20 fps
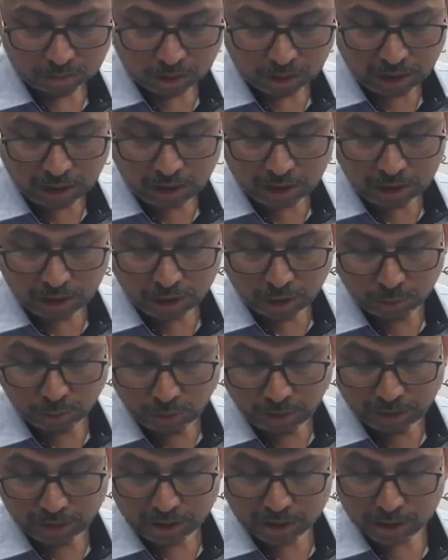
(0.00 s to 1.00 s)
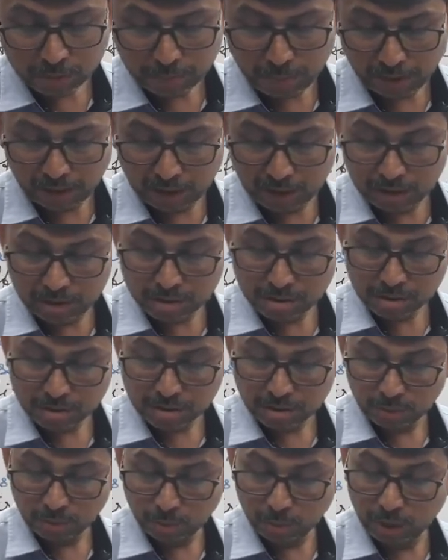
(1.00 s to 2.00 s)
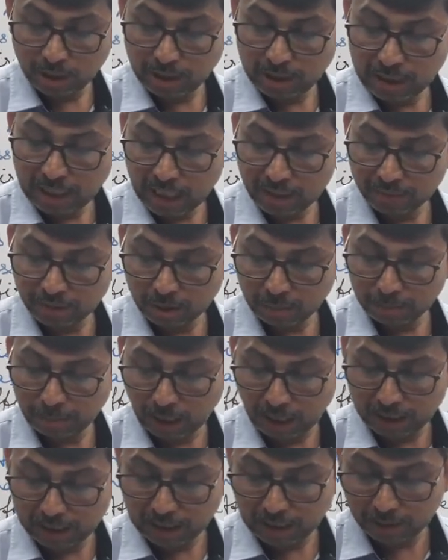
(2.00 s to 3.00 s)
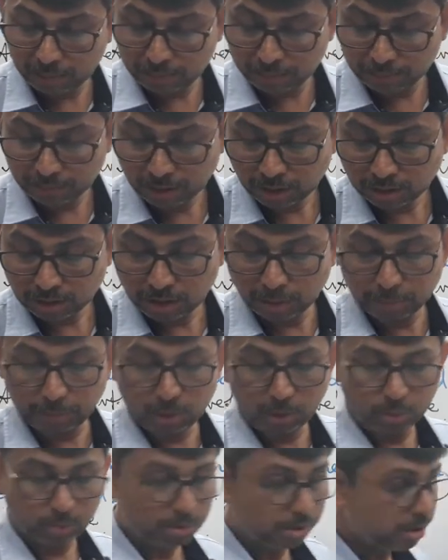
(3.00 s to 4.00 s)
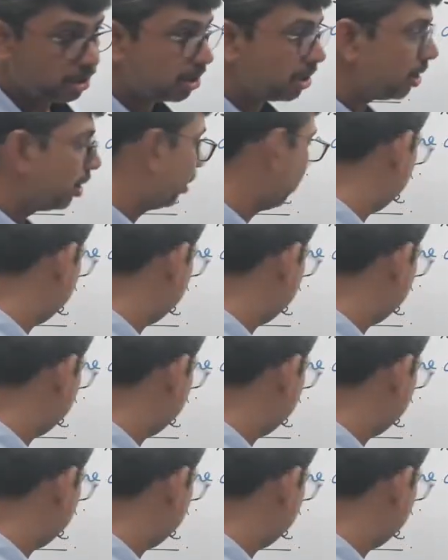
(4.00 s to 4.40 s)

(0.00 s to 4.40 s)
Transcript: He knew his parents would never buy him the balloons.